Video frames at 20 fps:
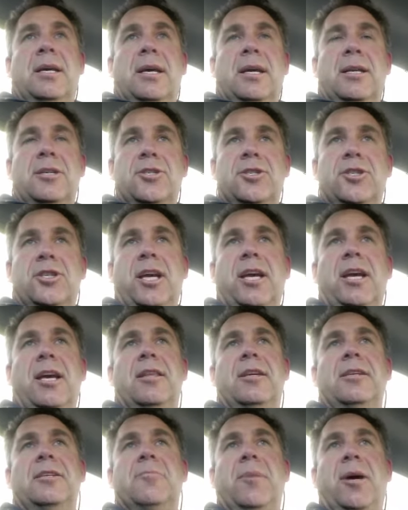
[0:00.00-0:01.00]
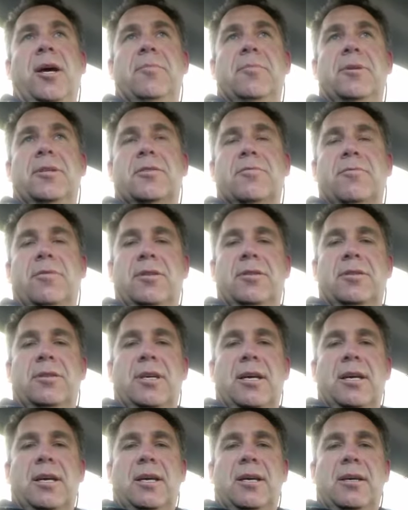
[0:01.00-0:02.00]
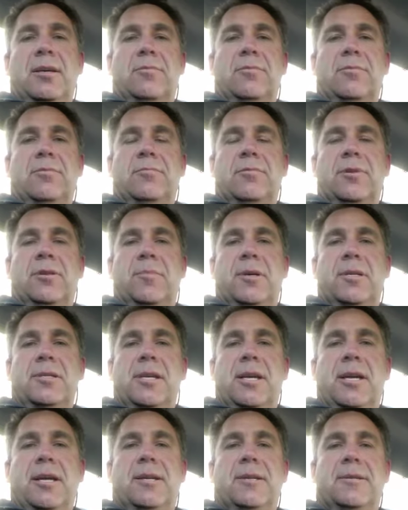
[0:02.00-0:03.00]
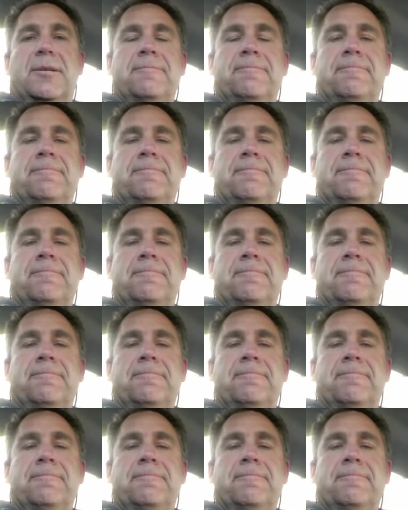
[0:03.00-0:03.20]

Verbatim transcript: and share these moments with uh, with my son.